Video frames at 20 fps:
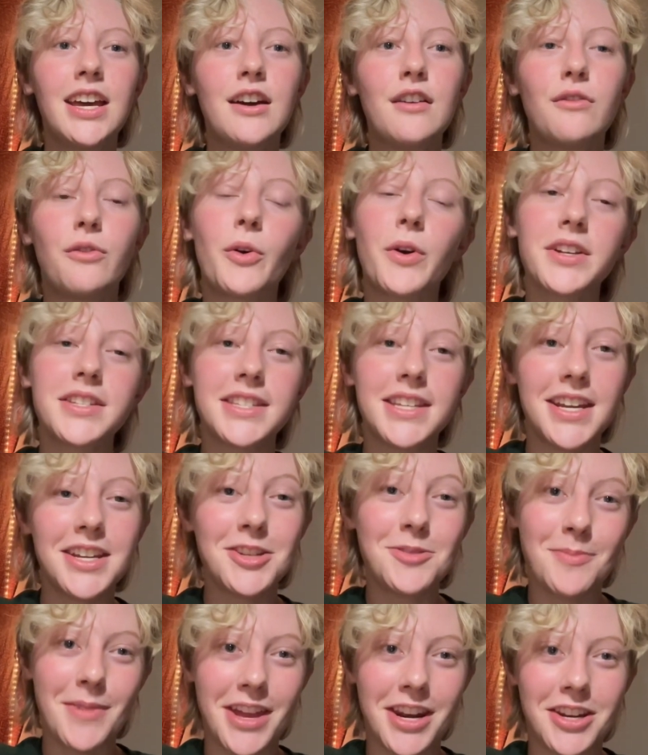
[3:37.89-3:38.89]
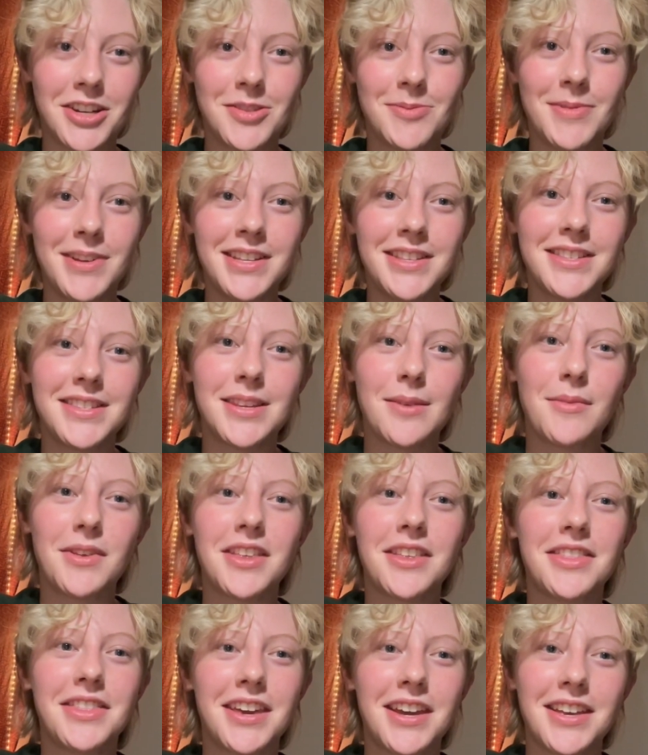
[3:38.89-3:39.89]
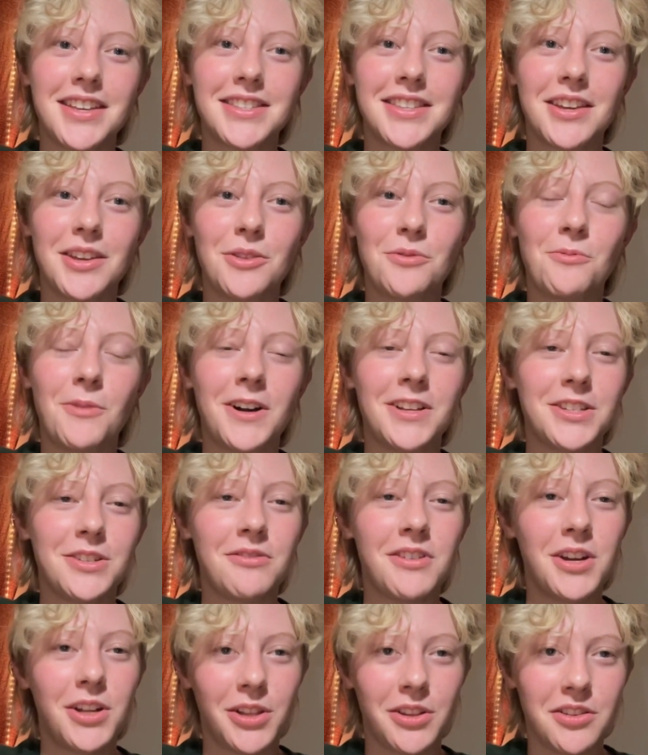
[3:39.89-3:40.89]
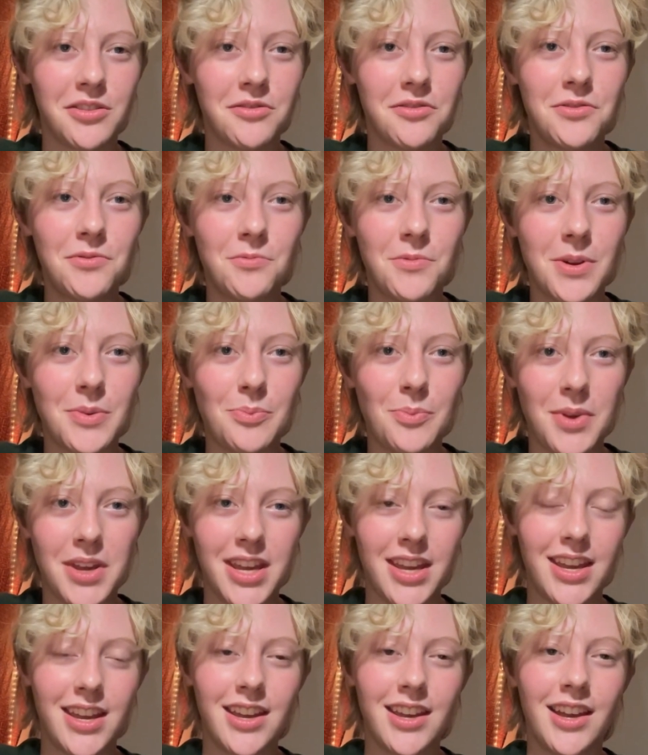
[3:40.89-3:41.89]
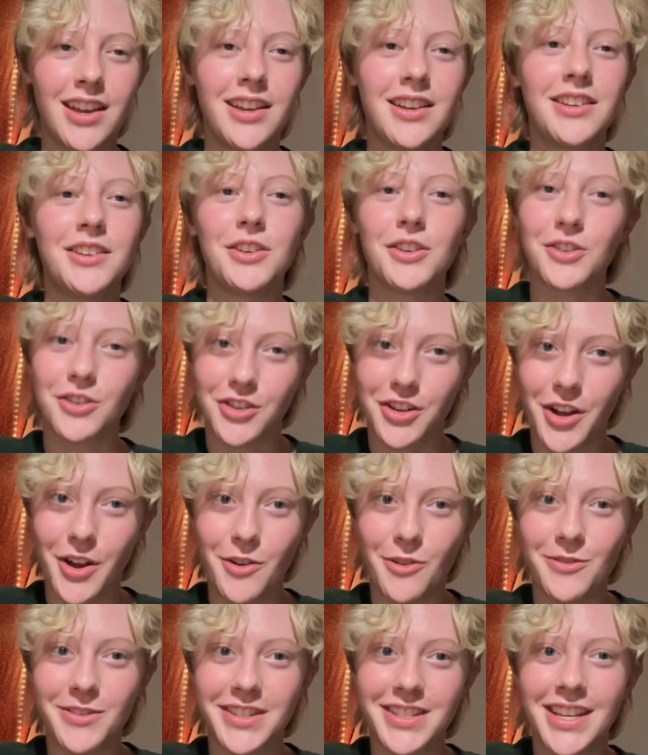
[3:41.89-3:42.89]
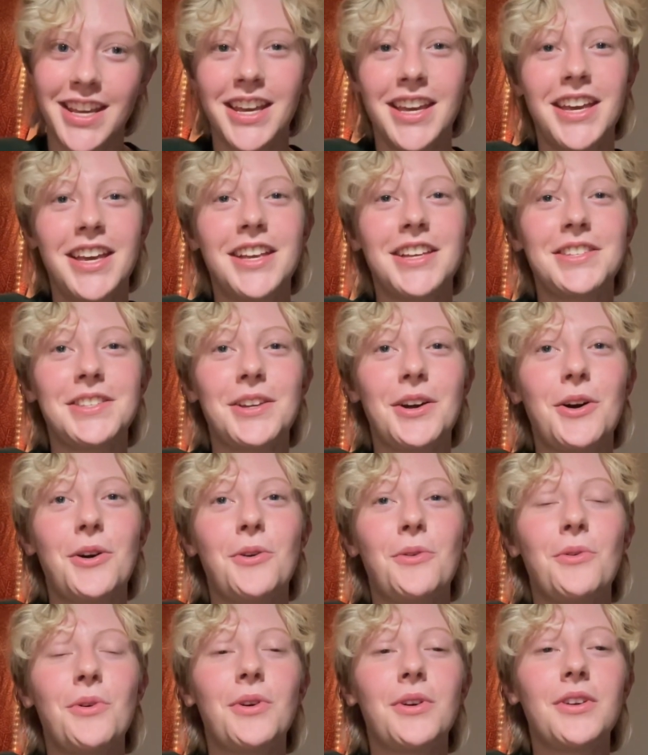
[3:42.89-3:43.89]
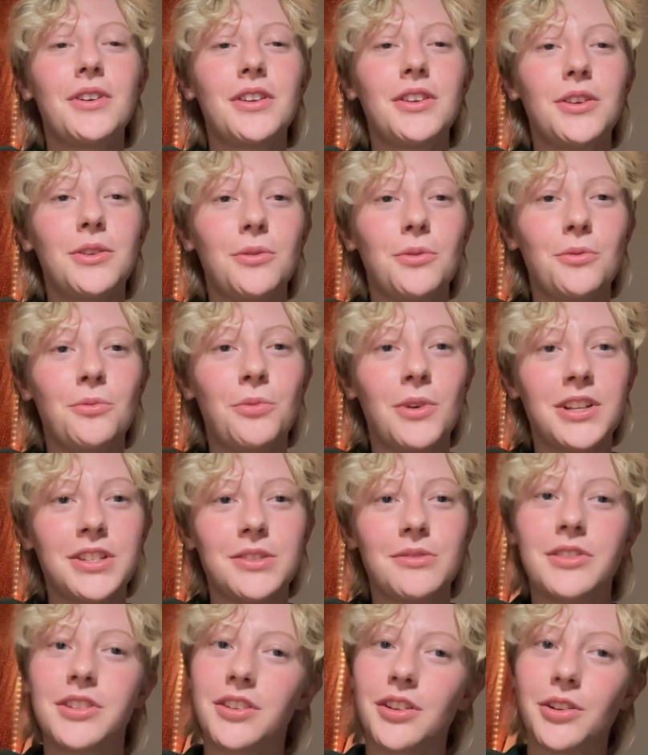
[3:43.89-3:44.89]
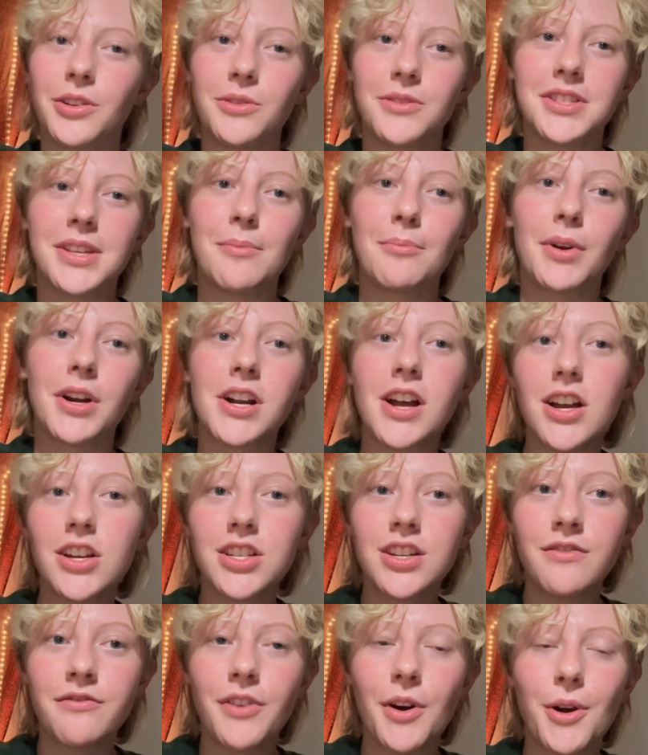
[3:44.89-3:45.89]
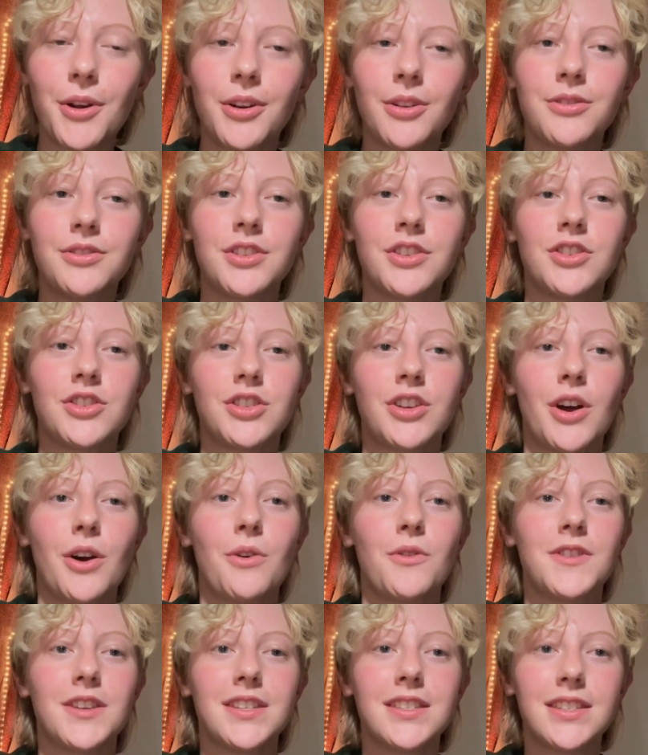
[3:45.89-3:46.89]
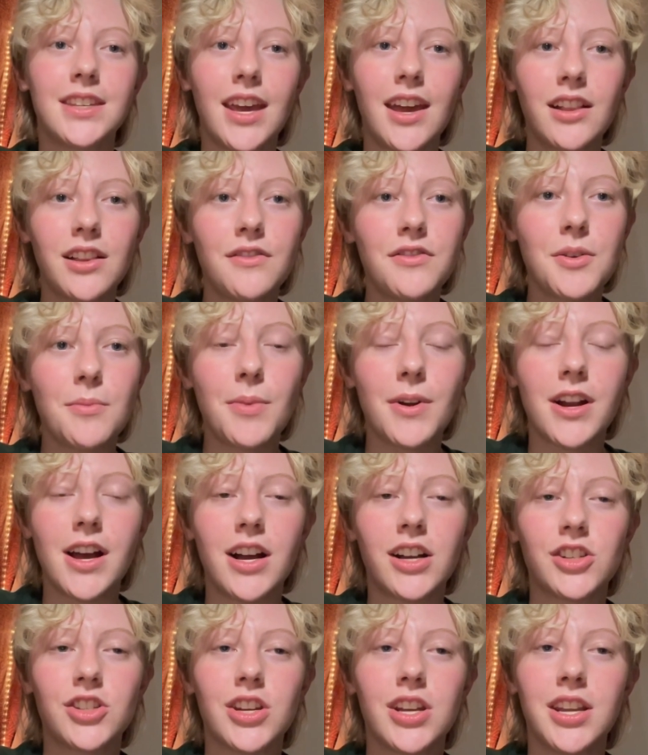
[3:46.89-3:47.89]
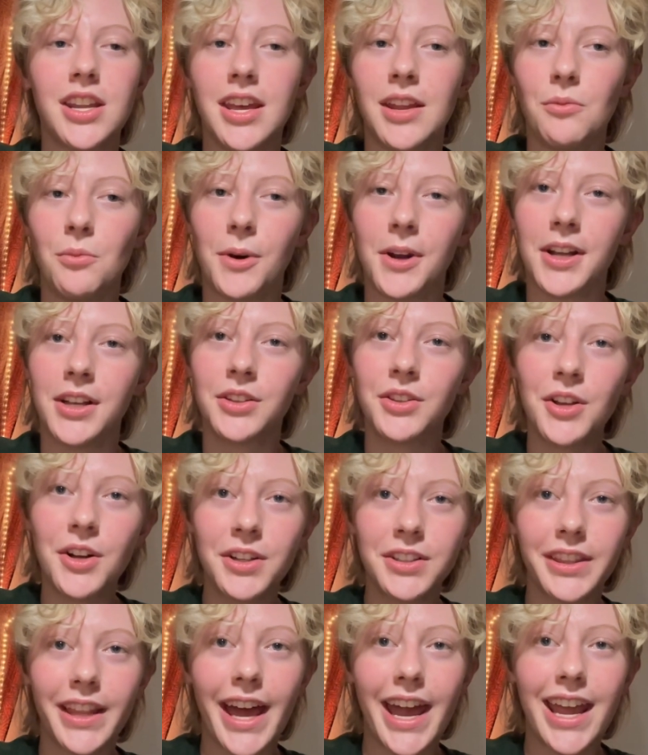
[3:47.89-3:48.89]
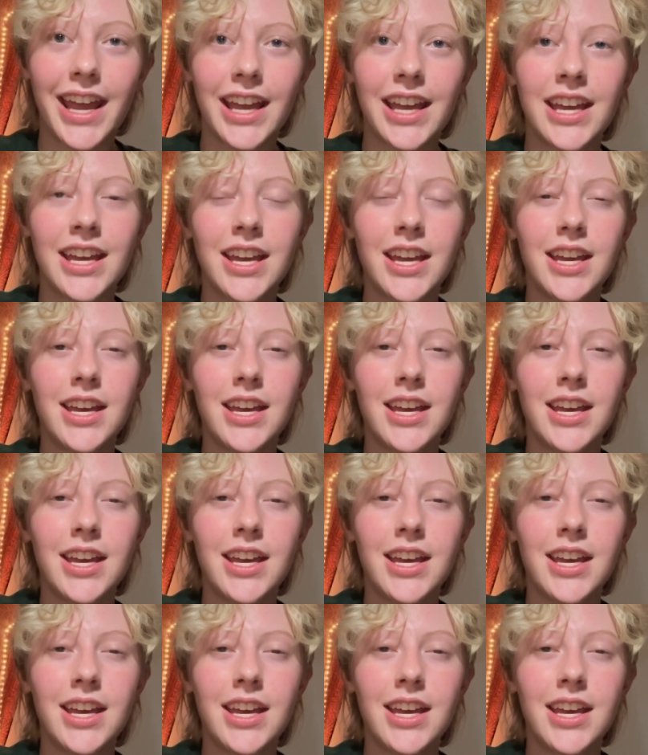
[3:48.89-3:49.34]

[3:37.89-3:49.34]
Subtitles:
For stage management, some of the things that you'd want to include would be your shows. So you'd want to include some production photos to show the scale of the production and what it looked like.